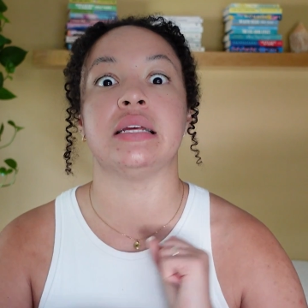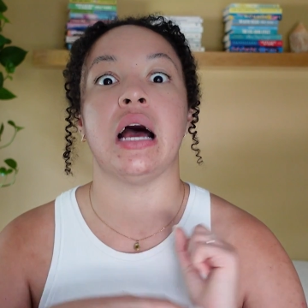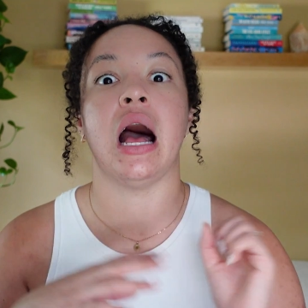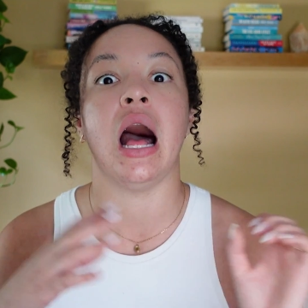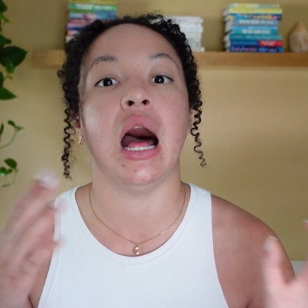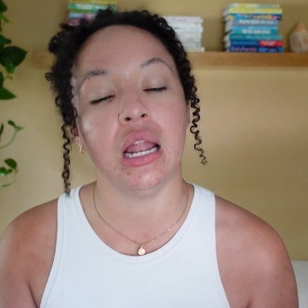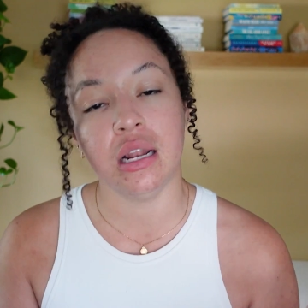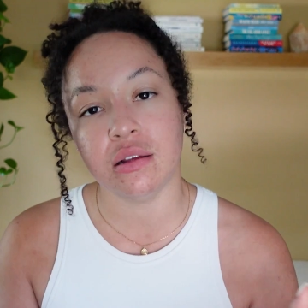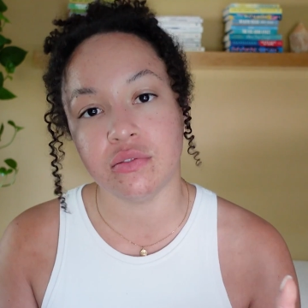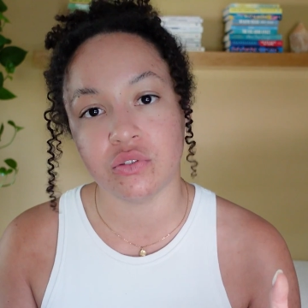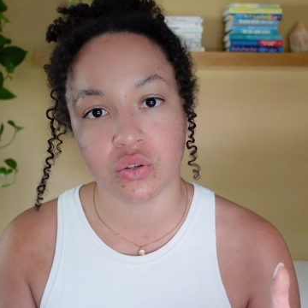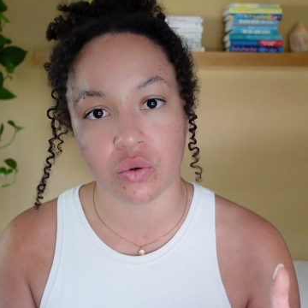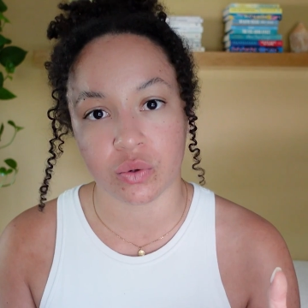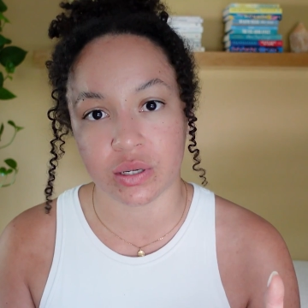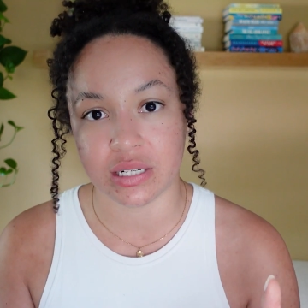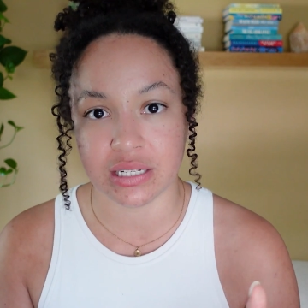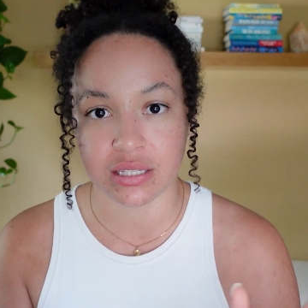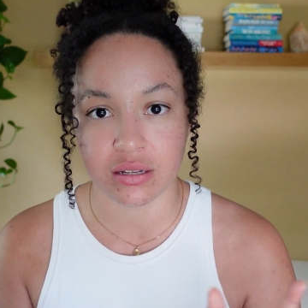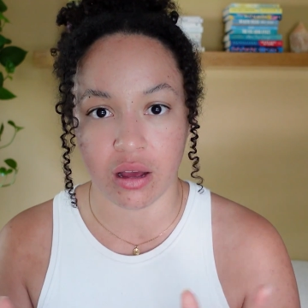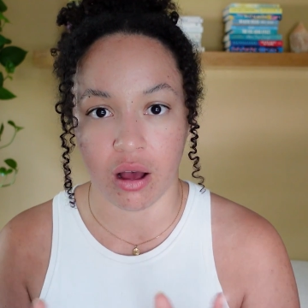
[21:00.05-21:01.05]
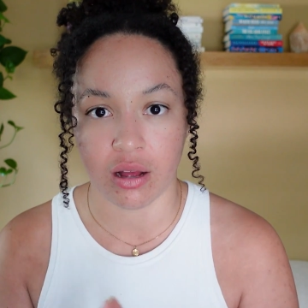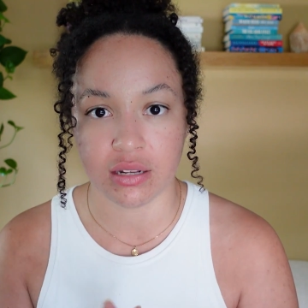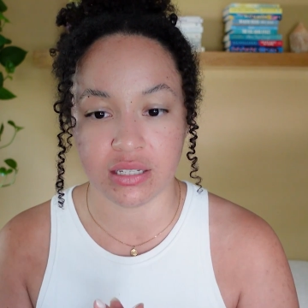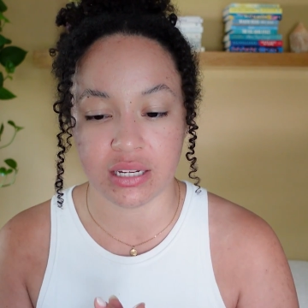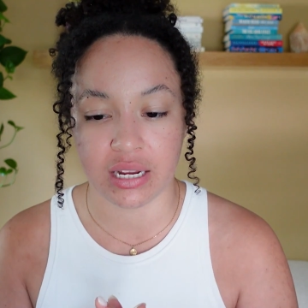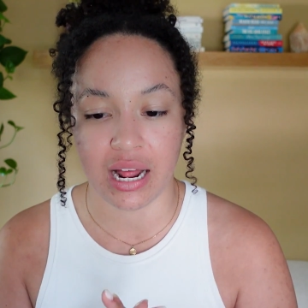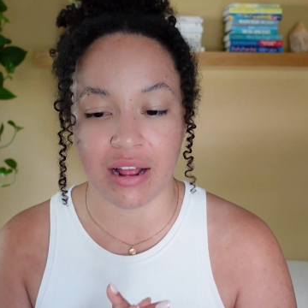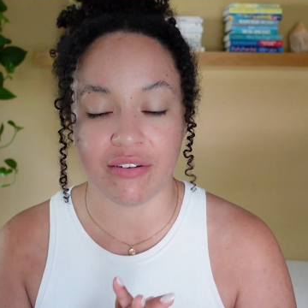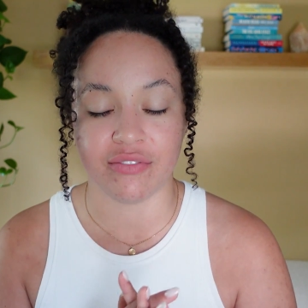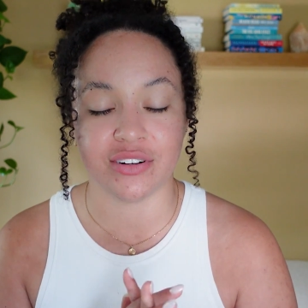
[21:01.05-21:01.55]
ton of stories
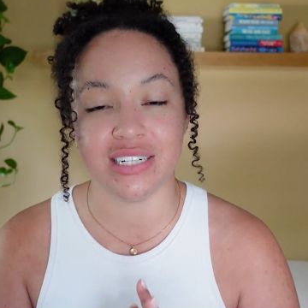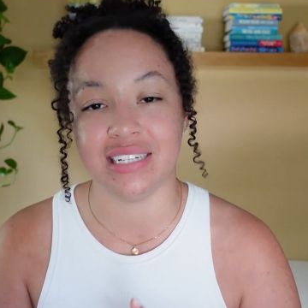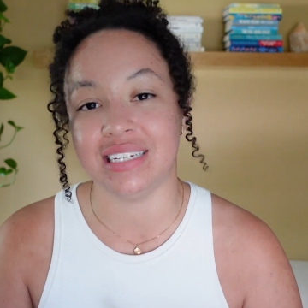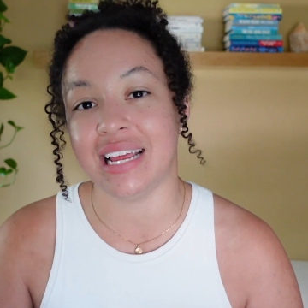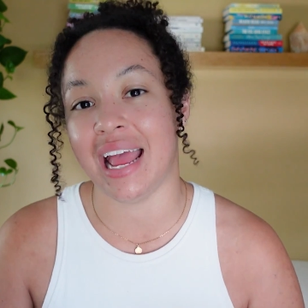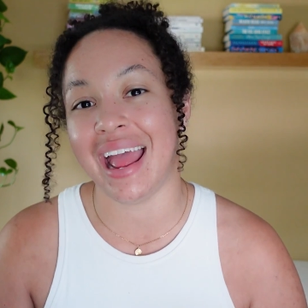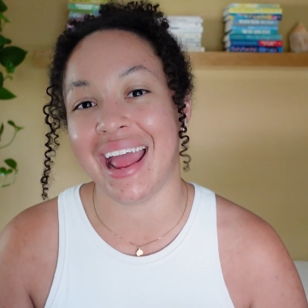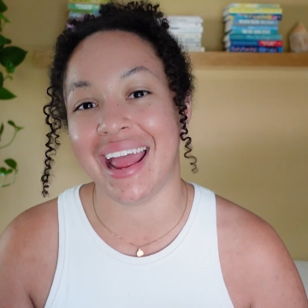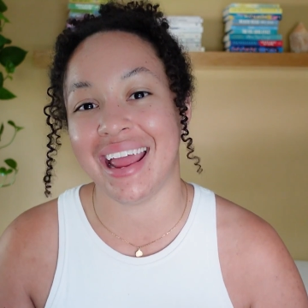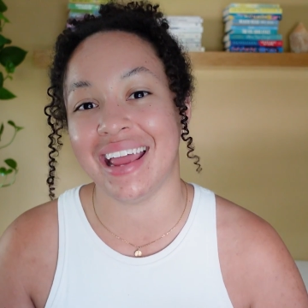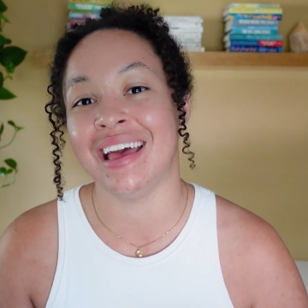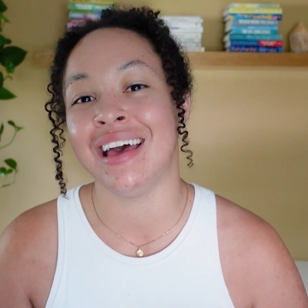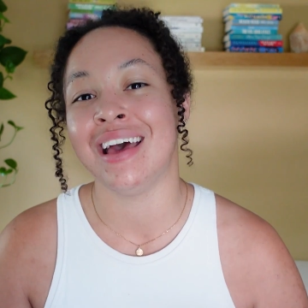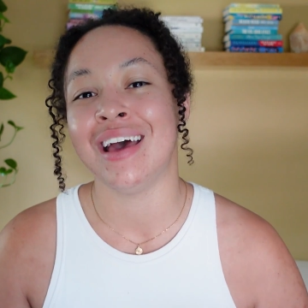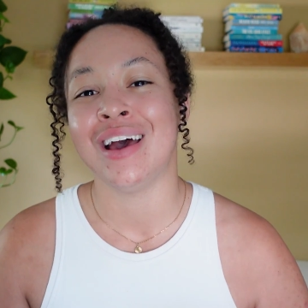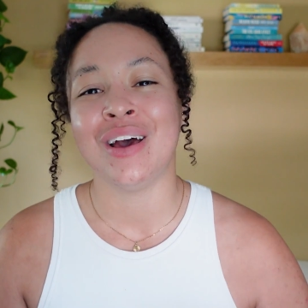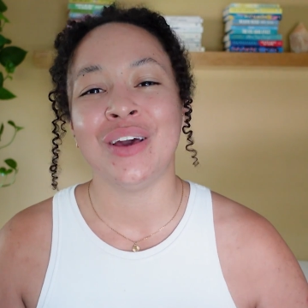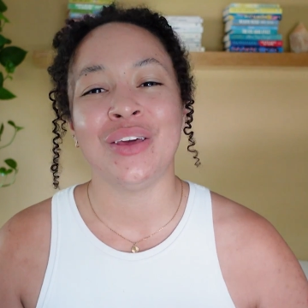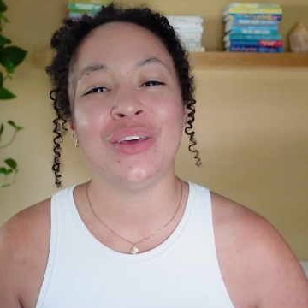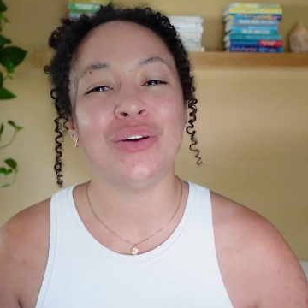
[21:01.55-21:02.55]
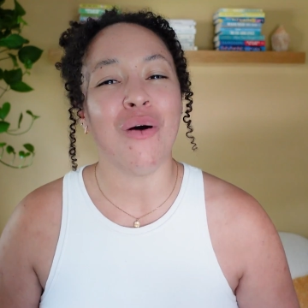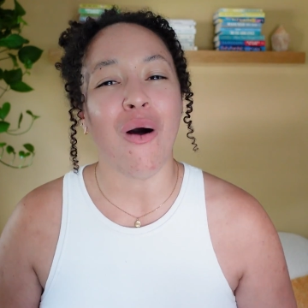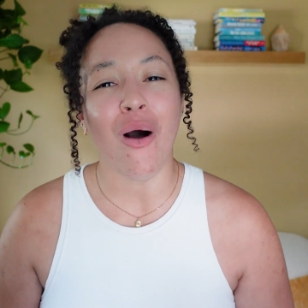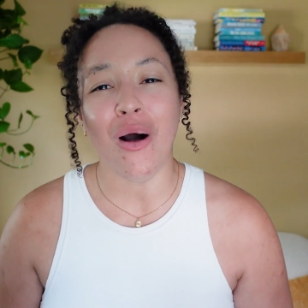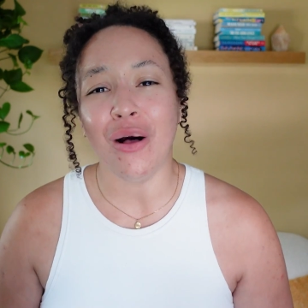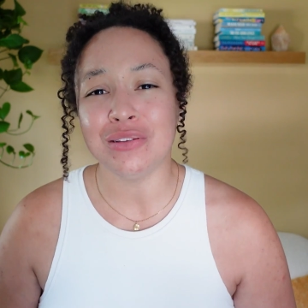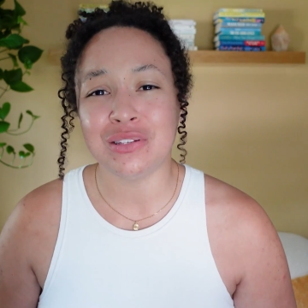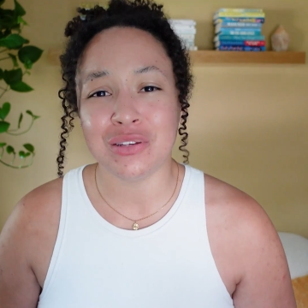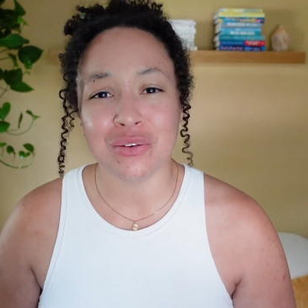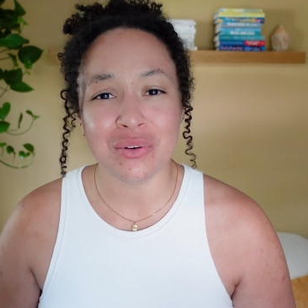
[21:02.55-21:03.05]
content every day. You
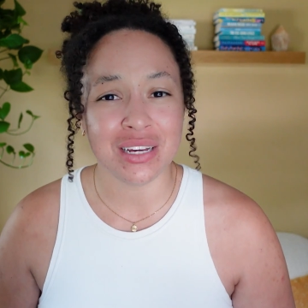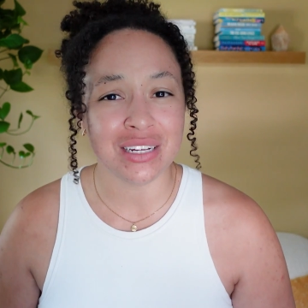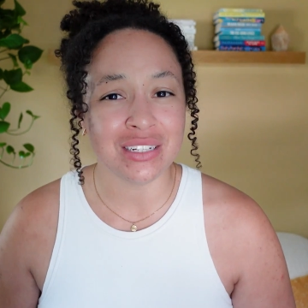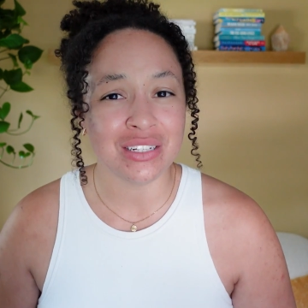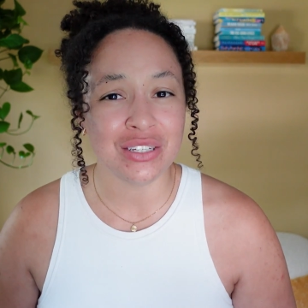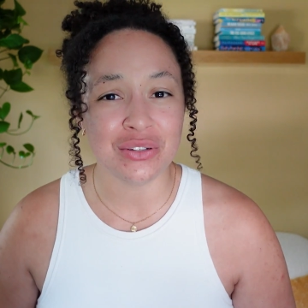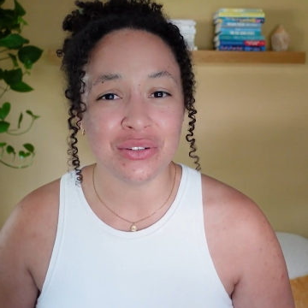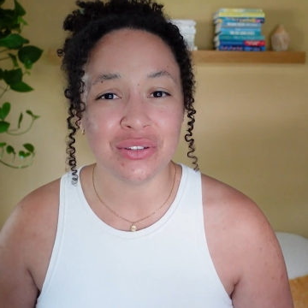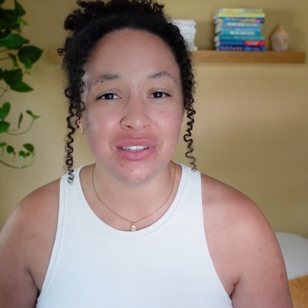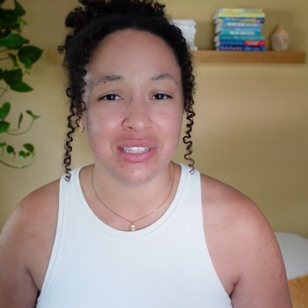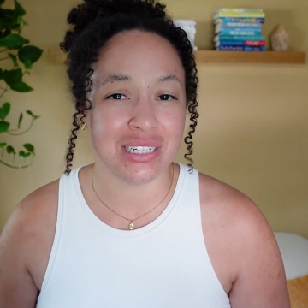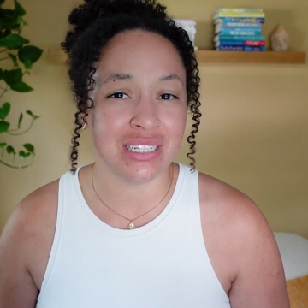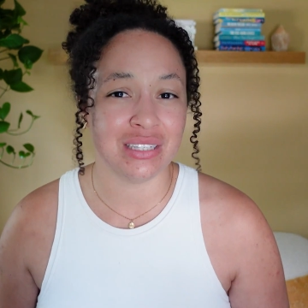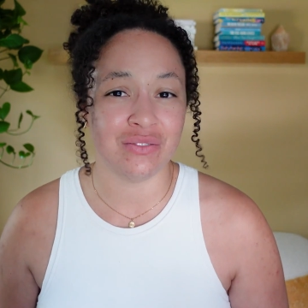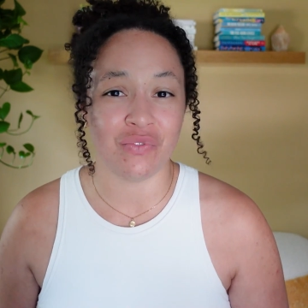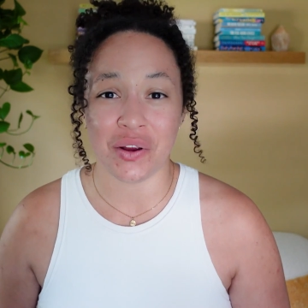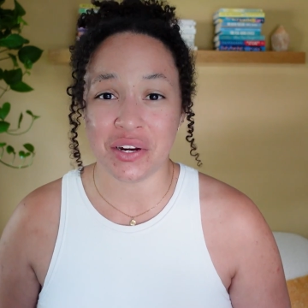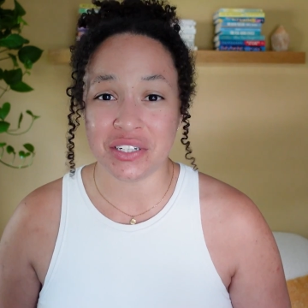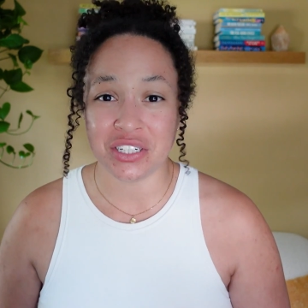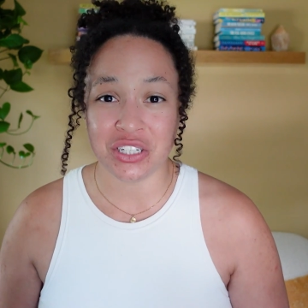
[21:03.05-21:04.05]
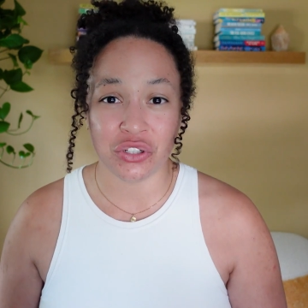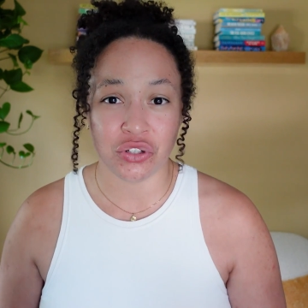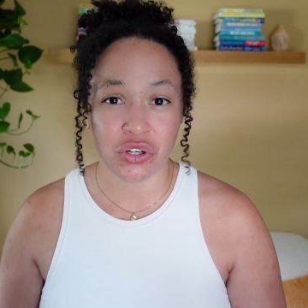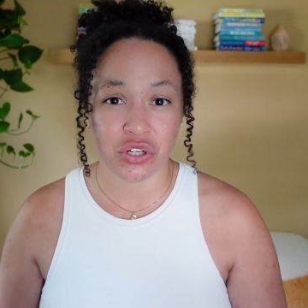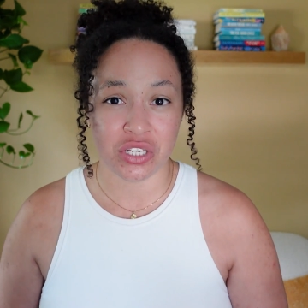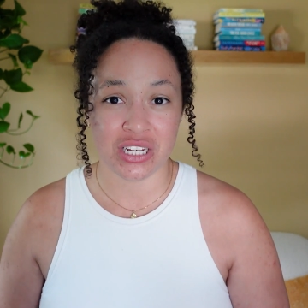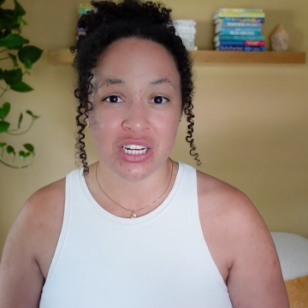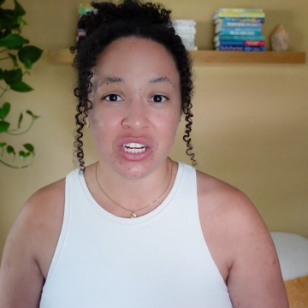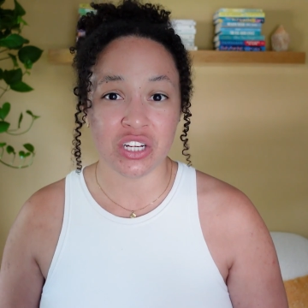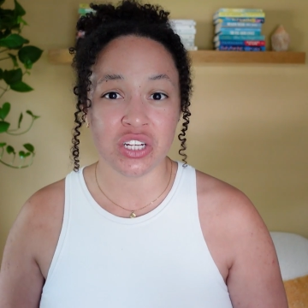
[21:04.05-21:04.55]
also can use these very
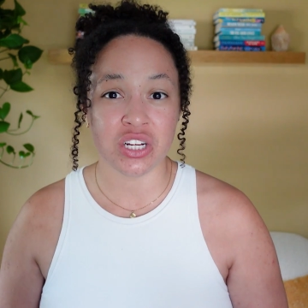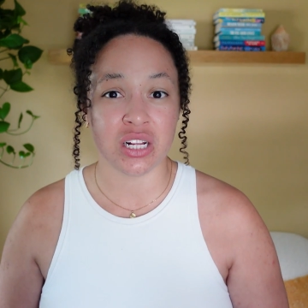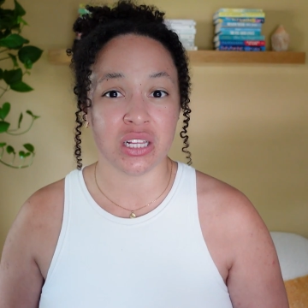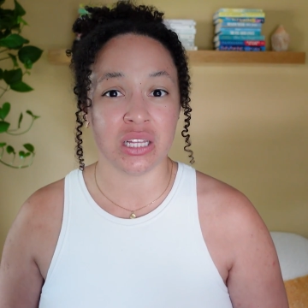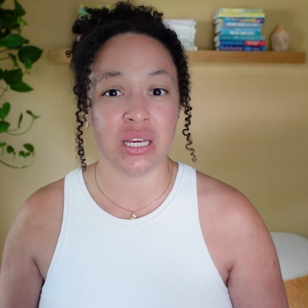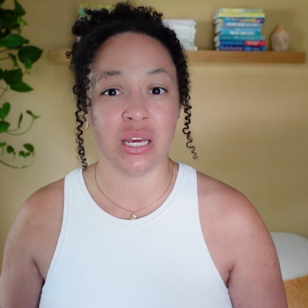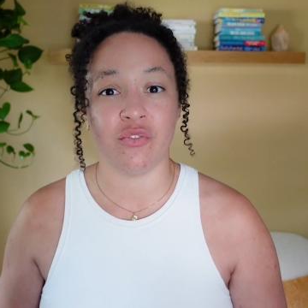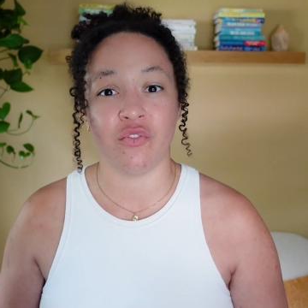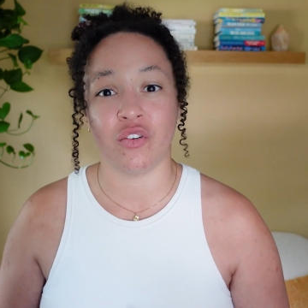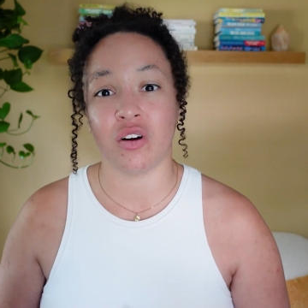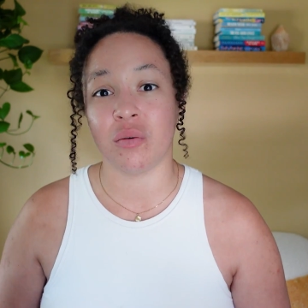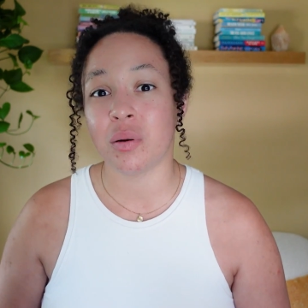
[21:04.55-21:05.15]
strategically for